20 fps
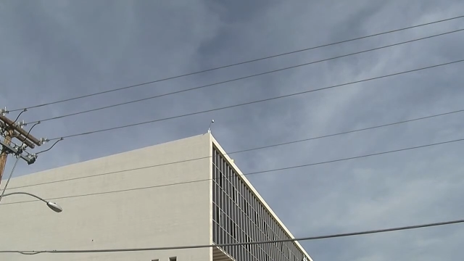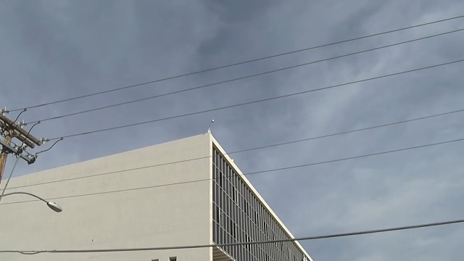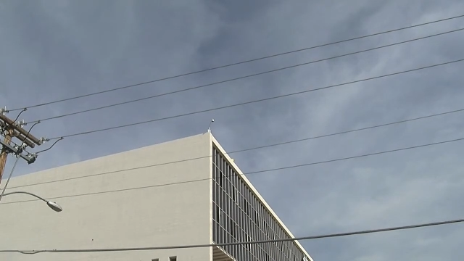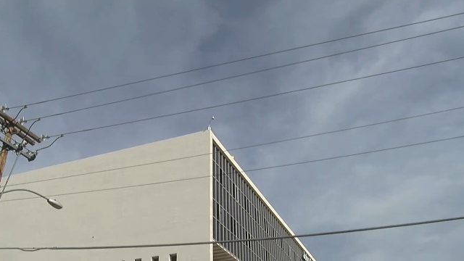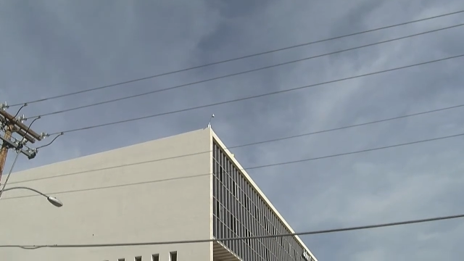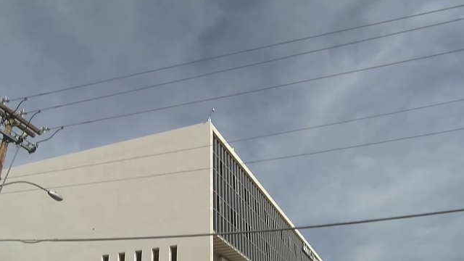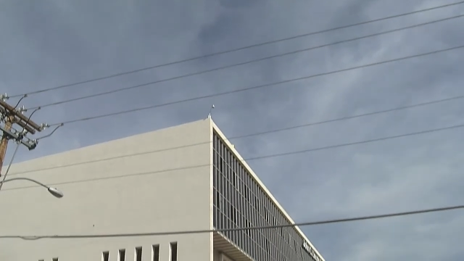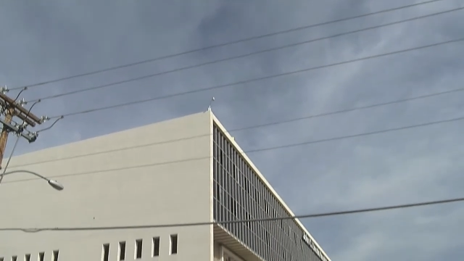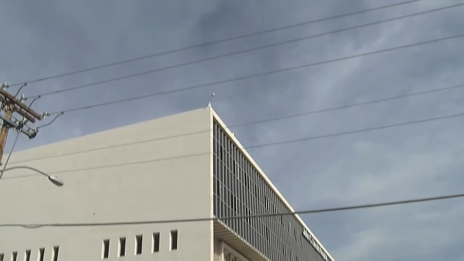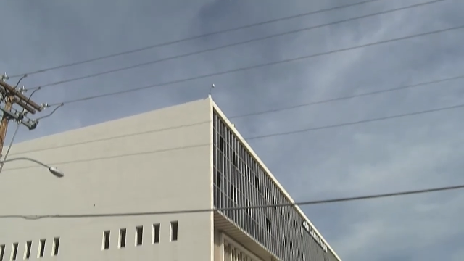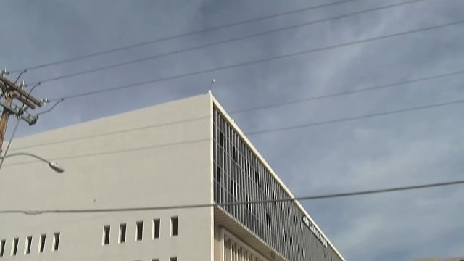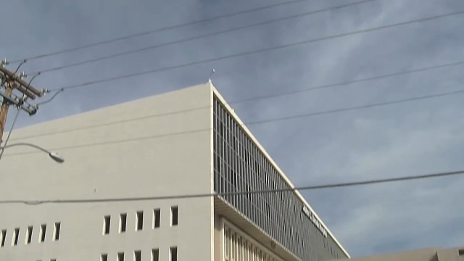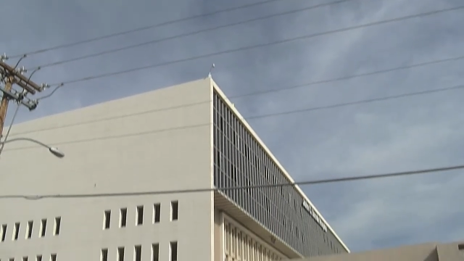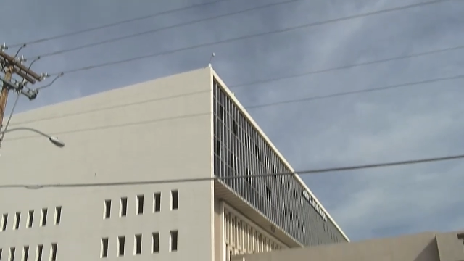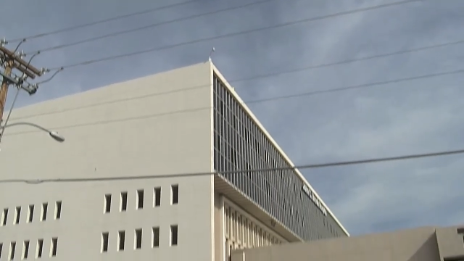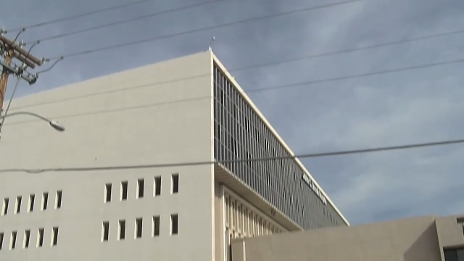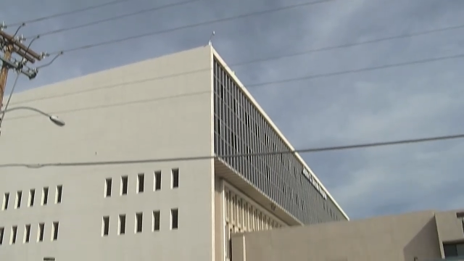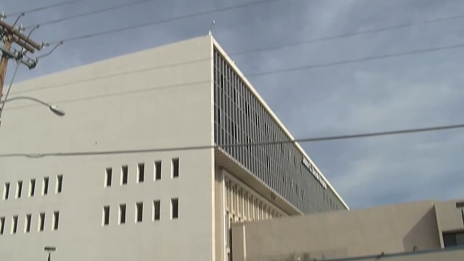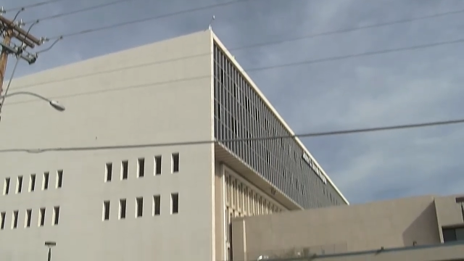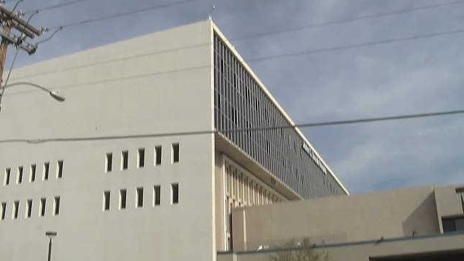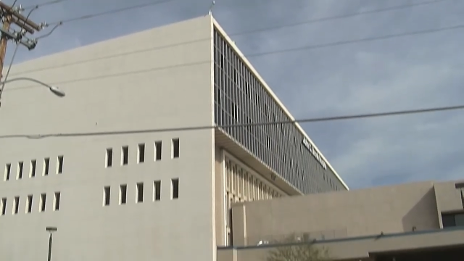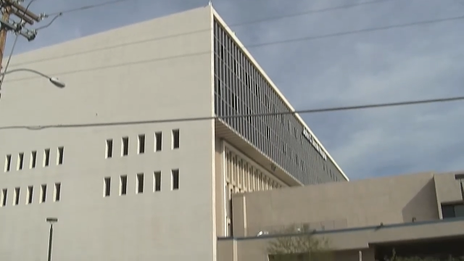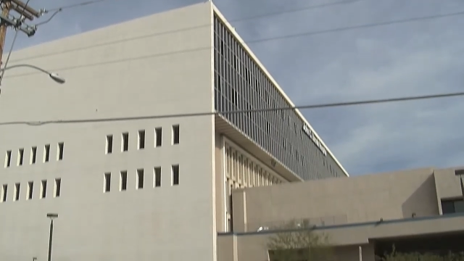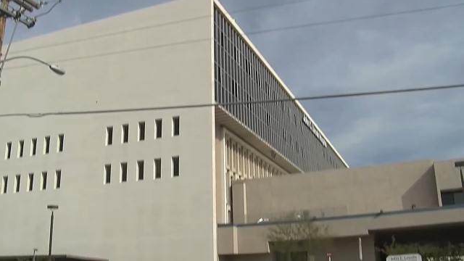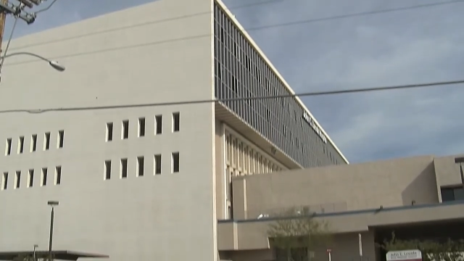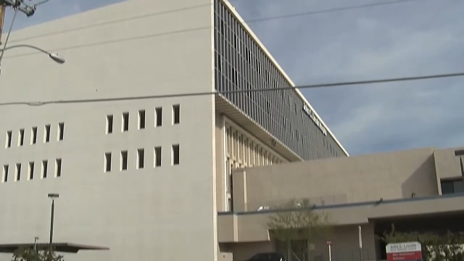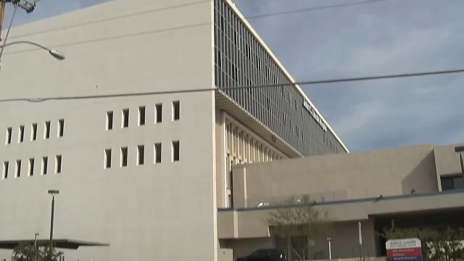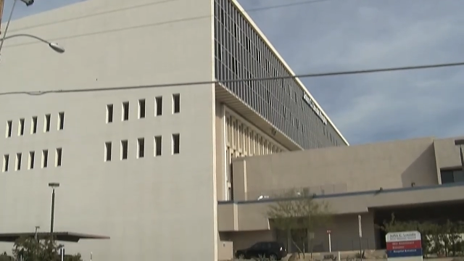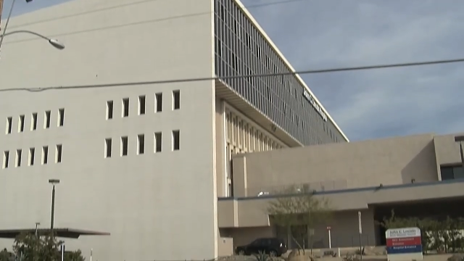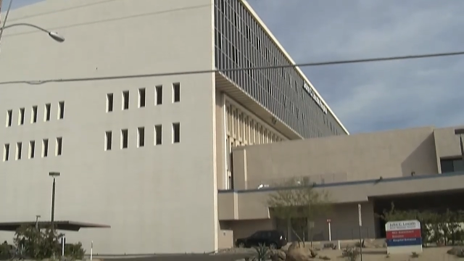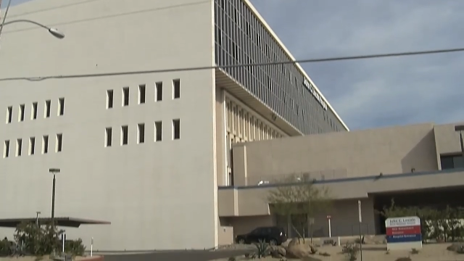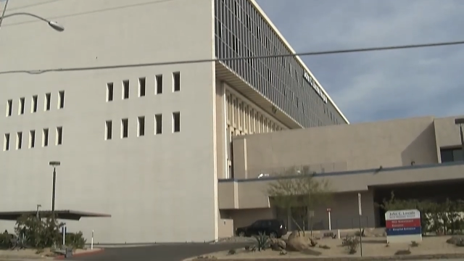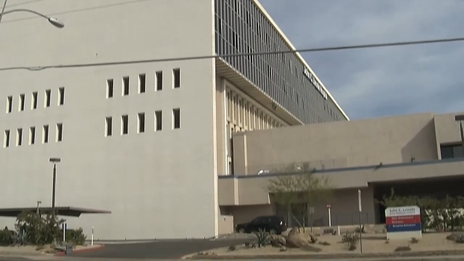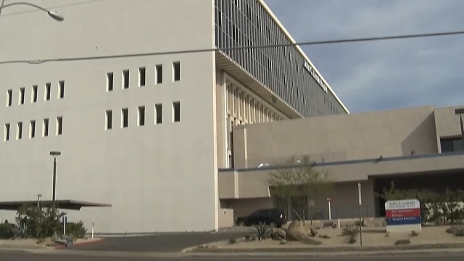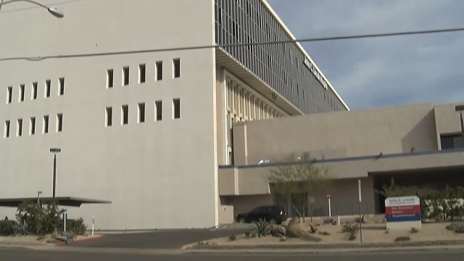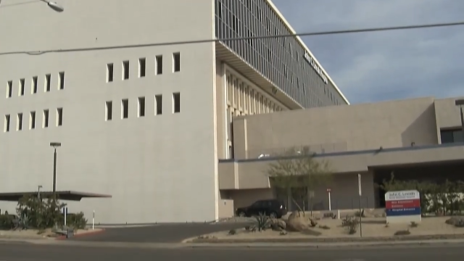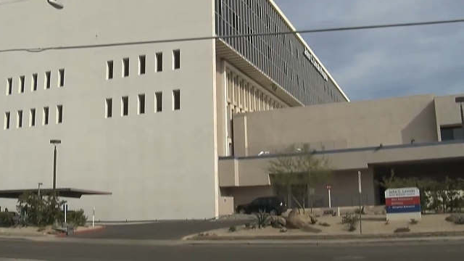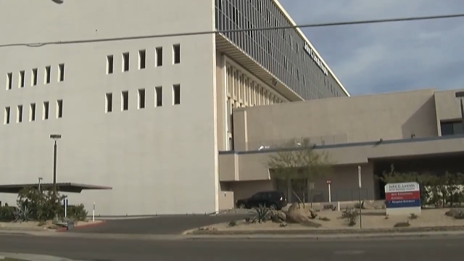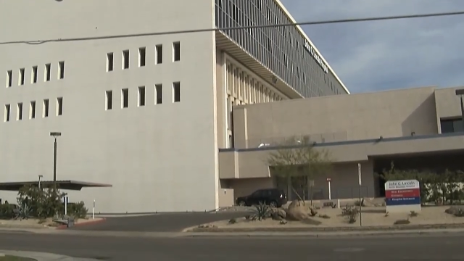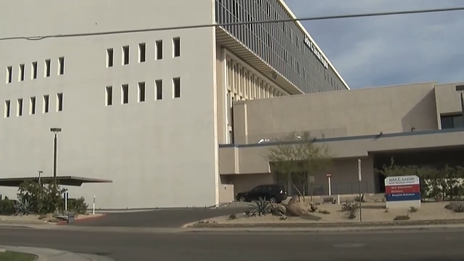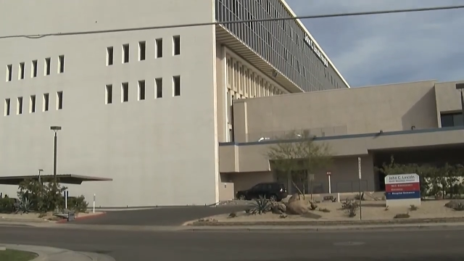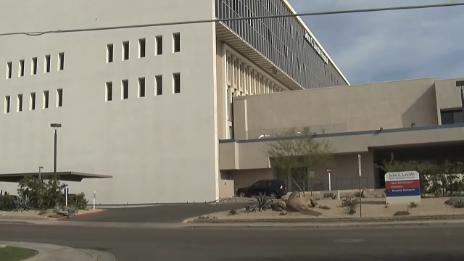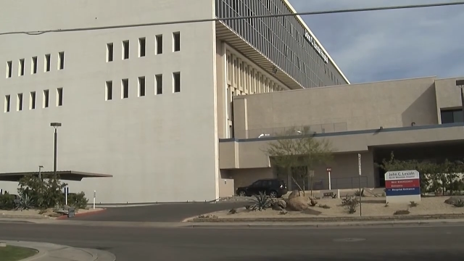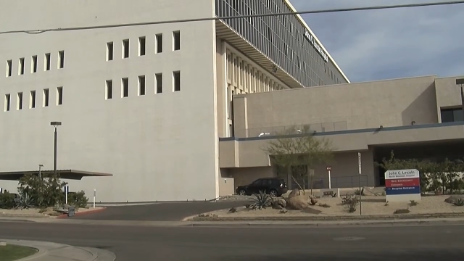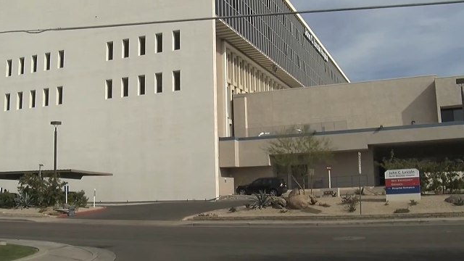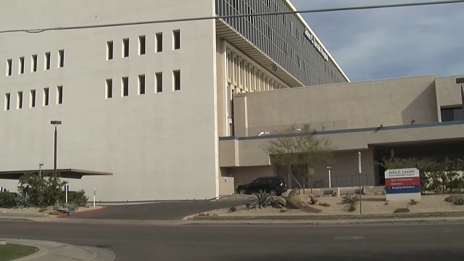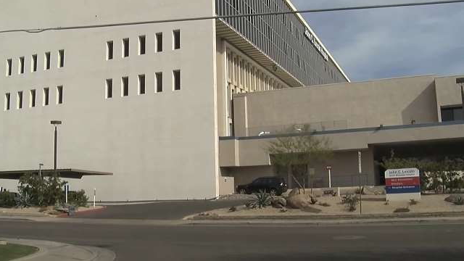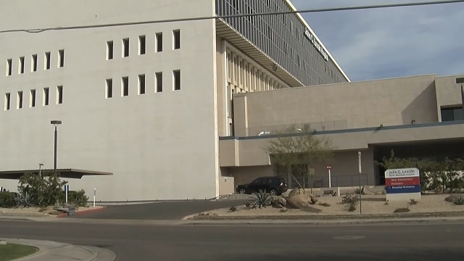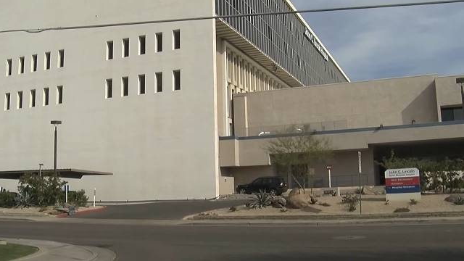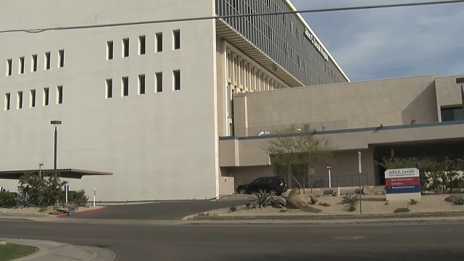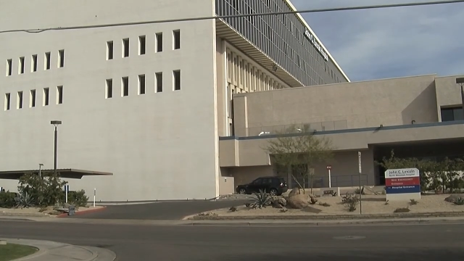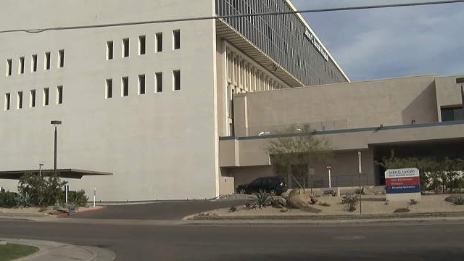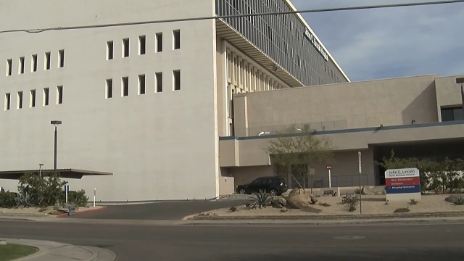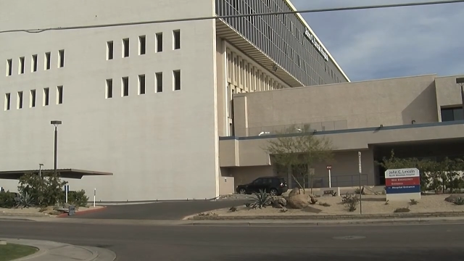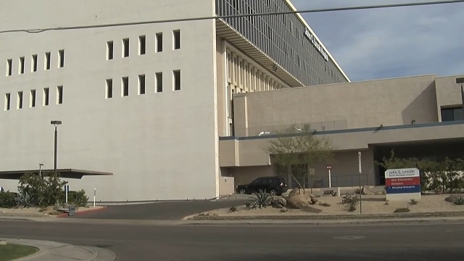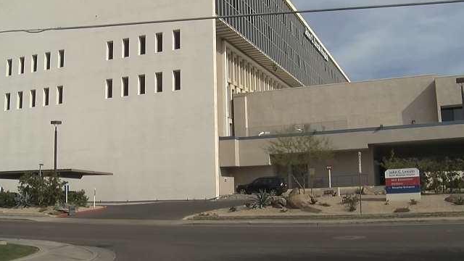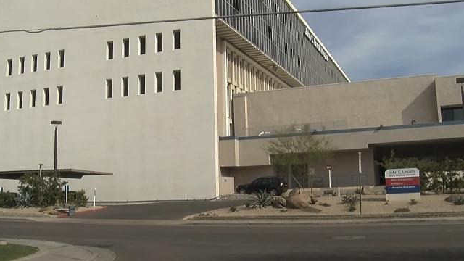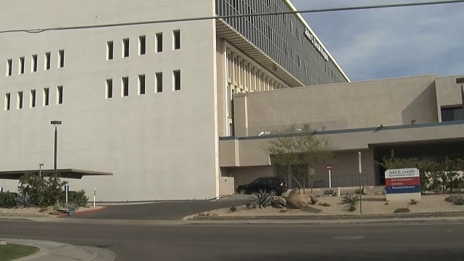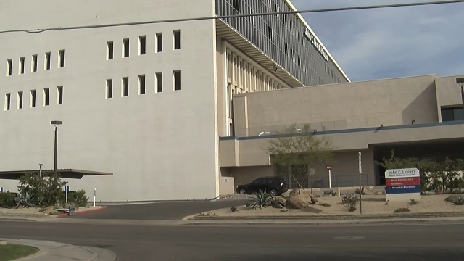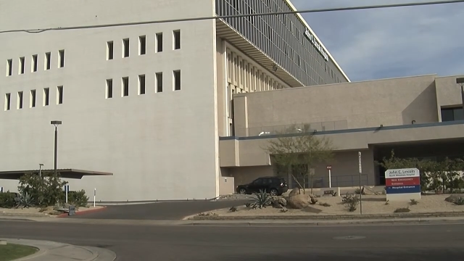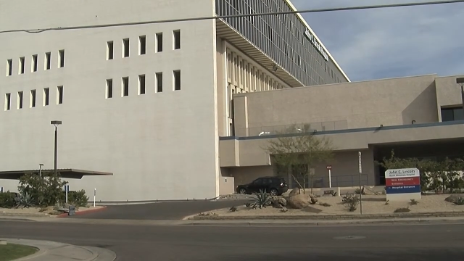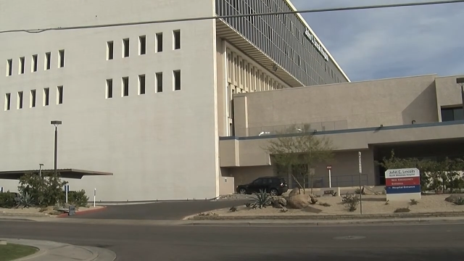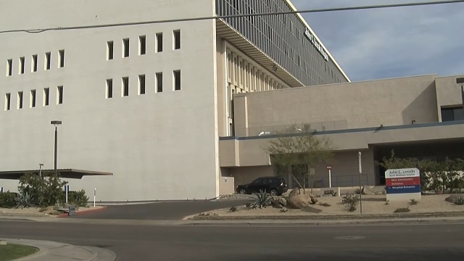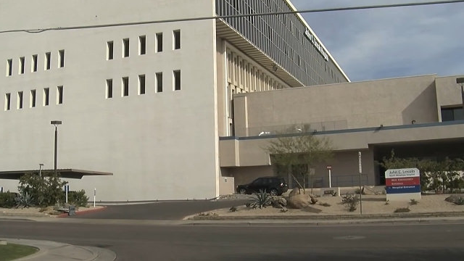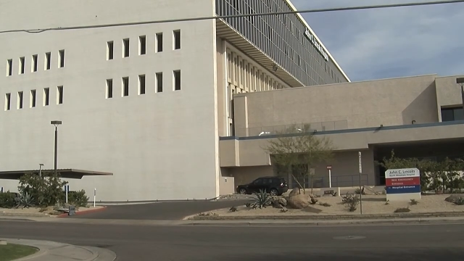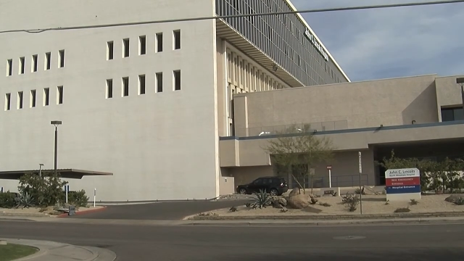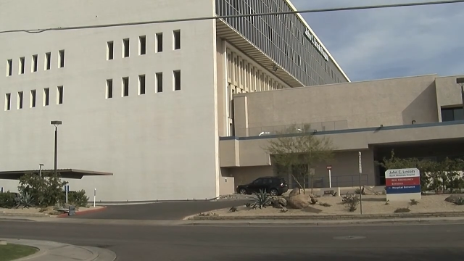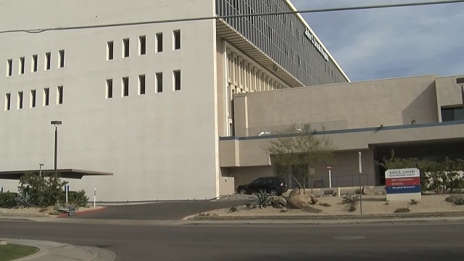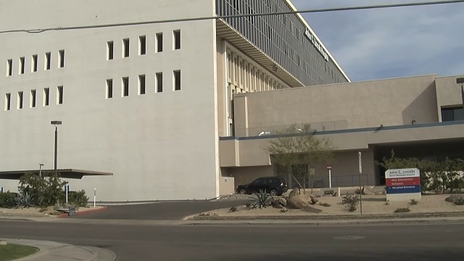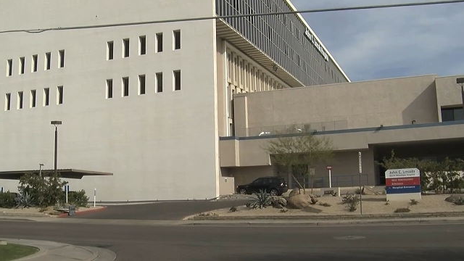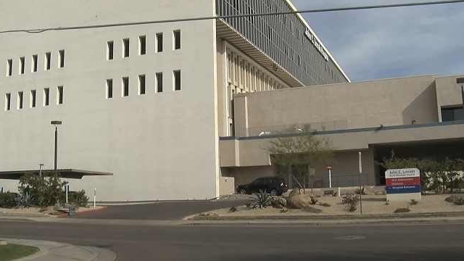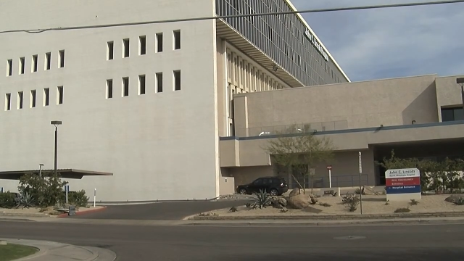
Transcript: [unreadable: no face in view]